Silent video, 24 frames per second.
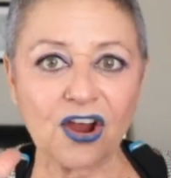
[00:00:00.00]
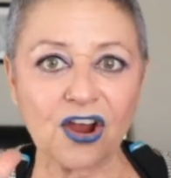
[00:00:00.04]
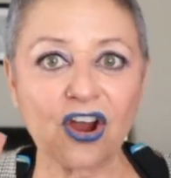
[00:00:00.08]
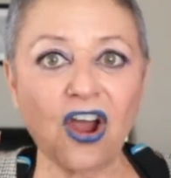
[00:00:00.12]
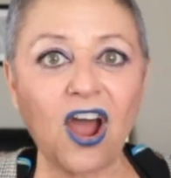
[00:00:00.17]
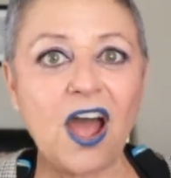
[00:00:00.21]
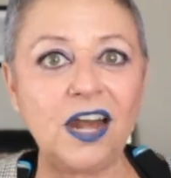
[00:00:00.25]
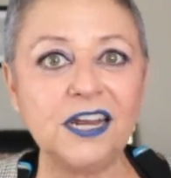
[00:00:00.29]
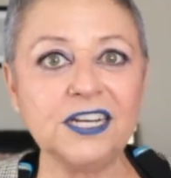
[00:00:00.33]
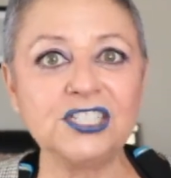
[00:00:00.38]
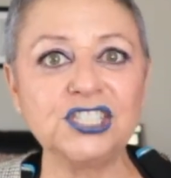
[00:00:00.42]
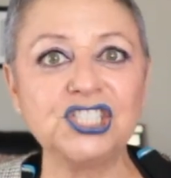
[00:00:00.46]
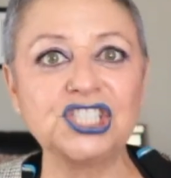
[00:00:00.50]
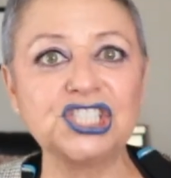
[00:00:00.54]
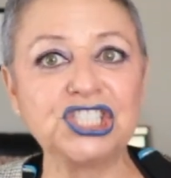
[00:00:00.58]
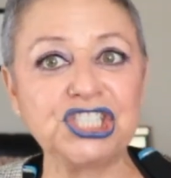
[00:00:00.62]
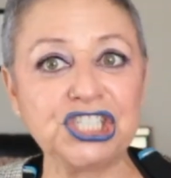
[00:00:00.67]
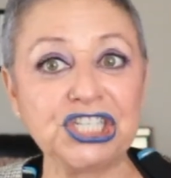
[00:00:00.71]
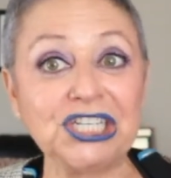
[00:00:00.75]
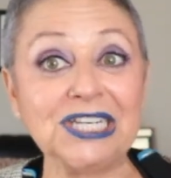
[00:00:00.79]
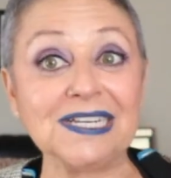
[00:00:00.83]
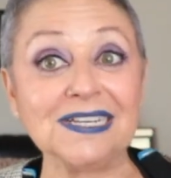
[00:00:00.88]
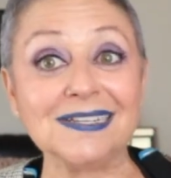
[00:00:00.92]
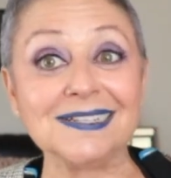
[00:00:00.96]
cottage
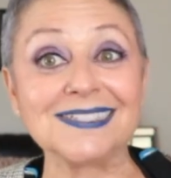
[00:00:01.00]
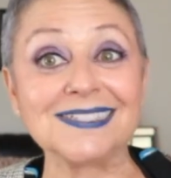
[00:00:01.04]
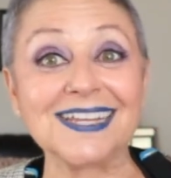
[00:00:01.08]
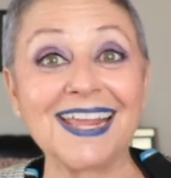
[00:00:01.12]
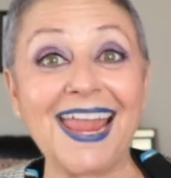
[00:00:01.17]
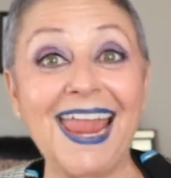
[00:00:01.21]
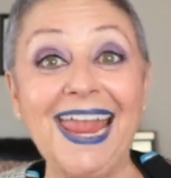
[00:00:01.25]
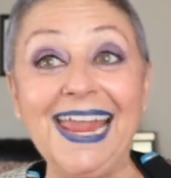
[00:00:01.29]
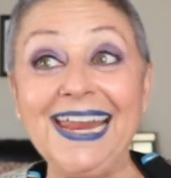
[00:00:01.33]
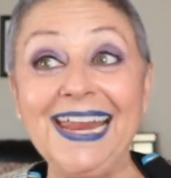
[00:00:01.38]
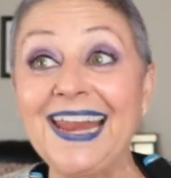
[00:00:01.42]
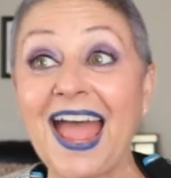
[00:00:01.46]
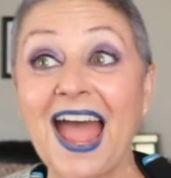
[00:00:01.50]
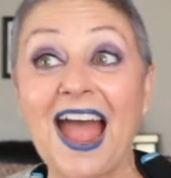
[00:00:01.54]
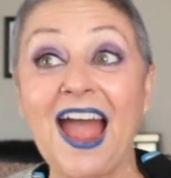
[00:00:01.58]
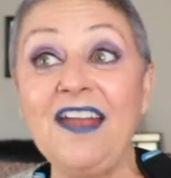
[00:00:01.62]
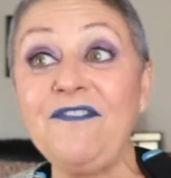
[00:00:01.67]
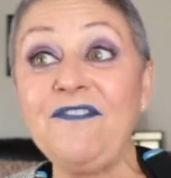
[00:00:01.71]
cheese. And I've